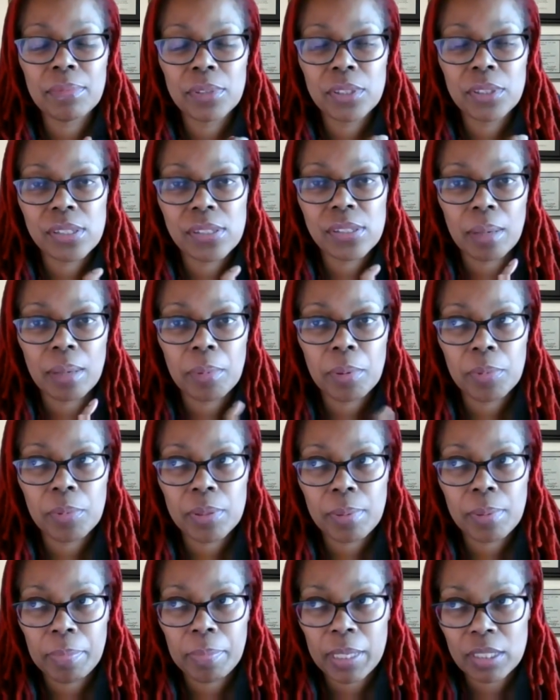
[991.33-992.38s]
which has come up
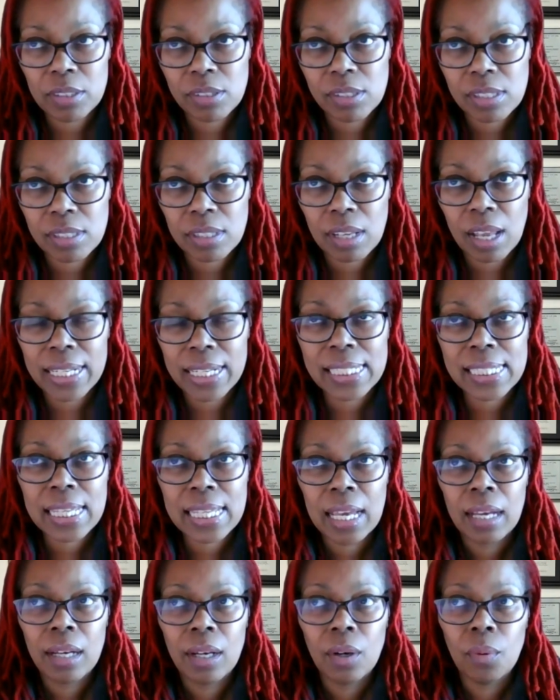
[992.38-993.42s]
with my patients a lot, is
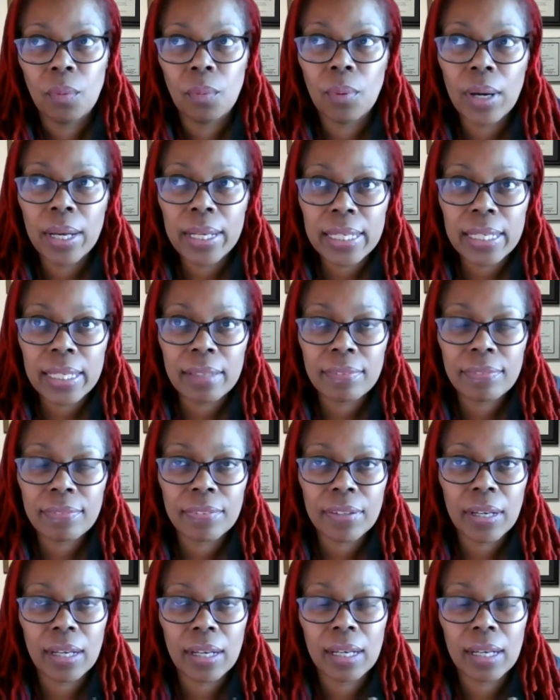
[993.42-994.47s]
what if